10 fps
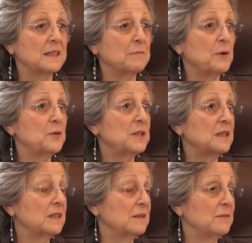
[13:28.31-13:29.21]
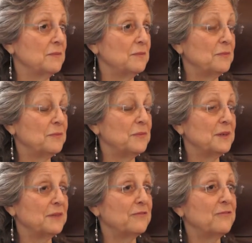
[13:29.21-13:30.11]
opposed to the
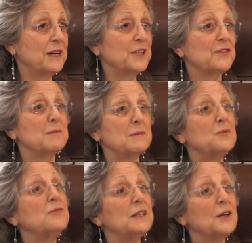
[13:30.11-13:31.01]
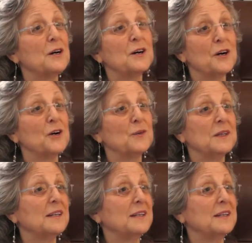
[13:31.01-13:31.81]
phrase from a movie long ago,